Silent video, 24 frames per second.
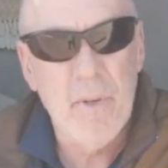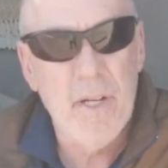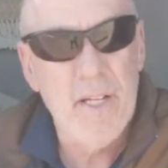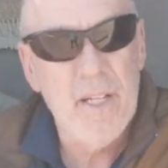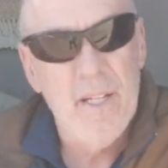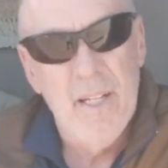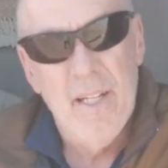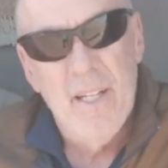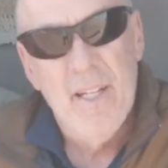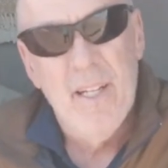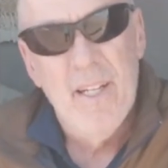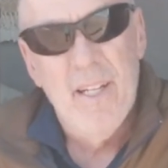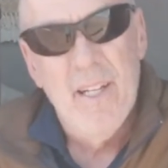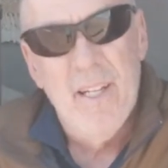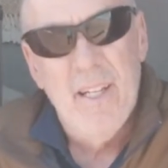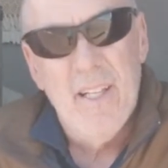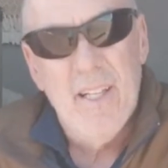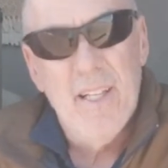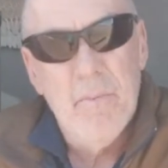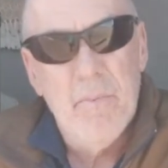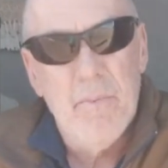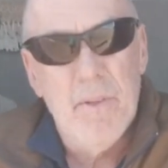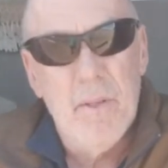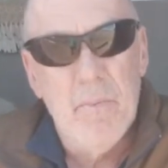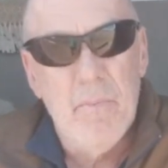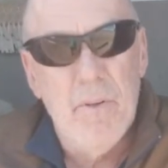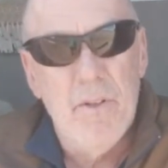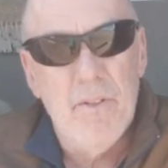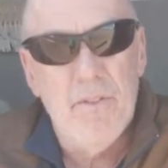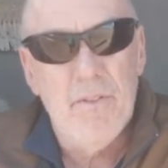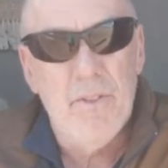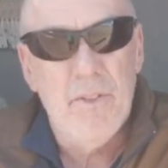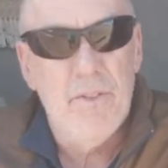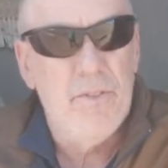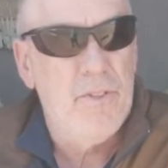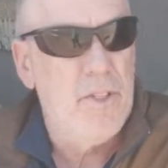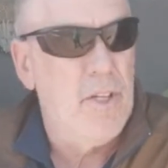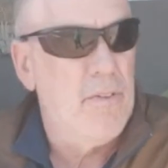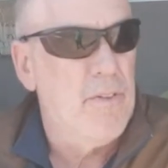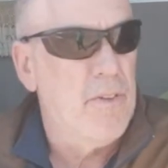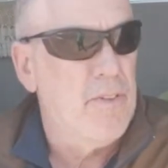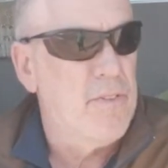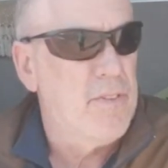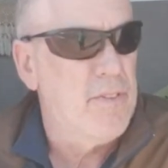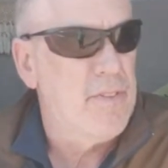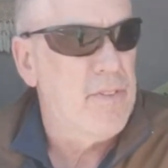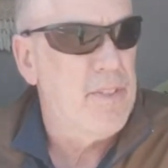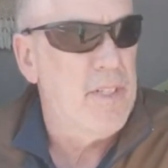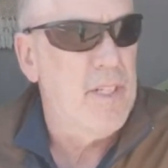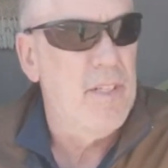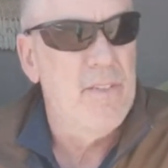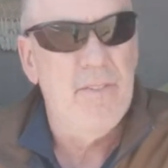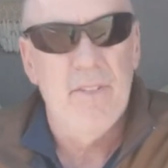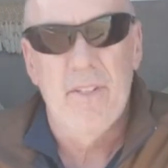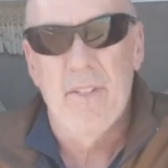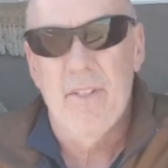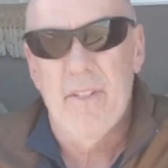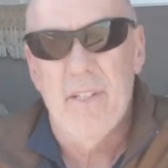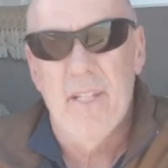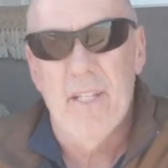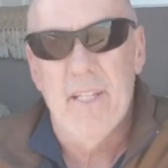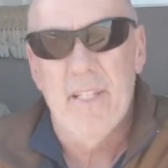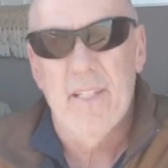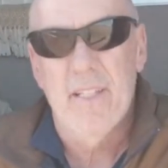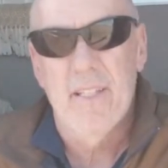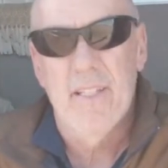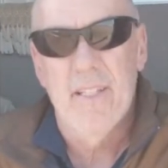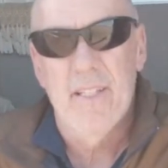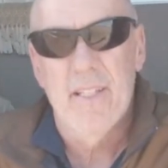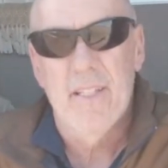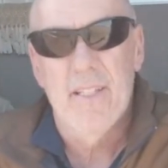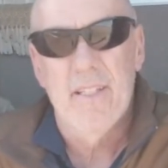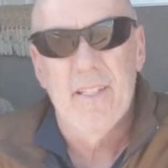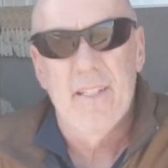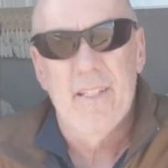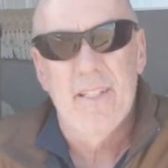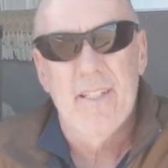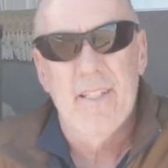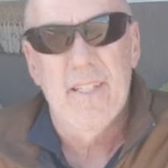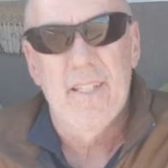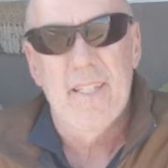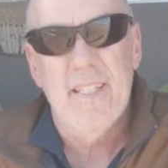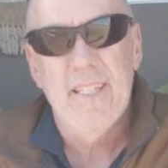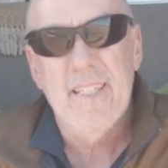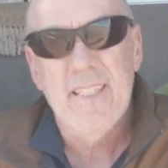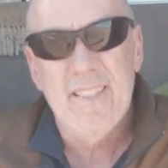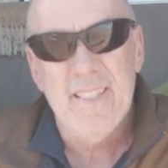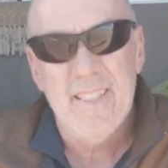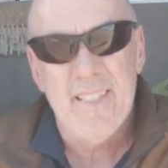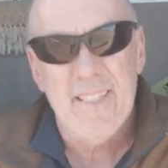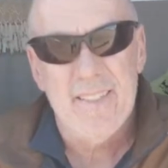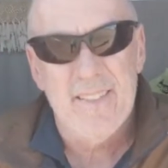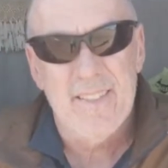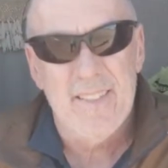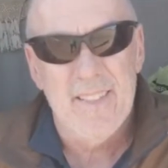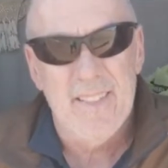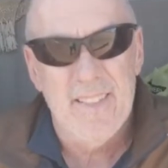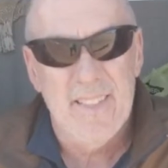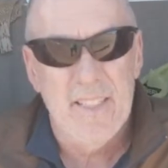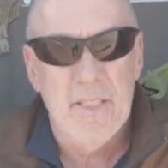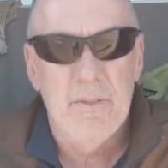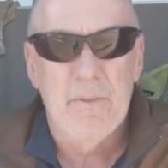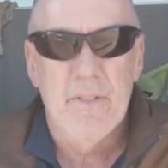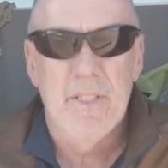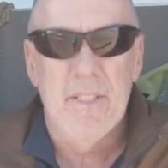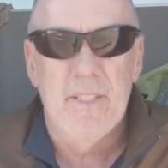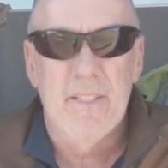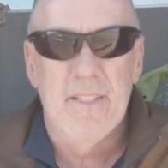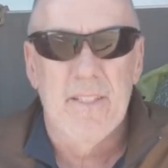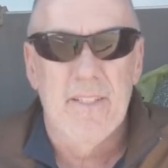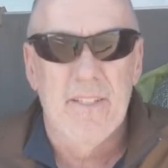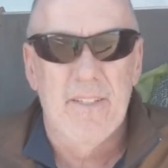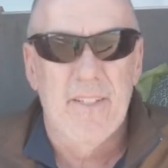But the Postal Service isn't like the easiest to deal with.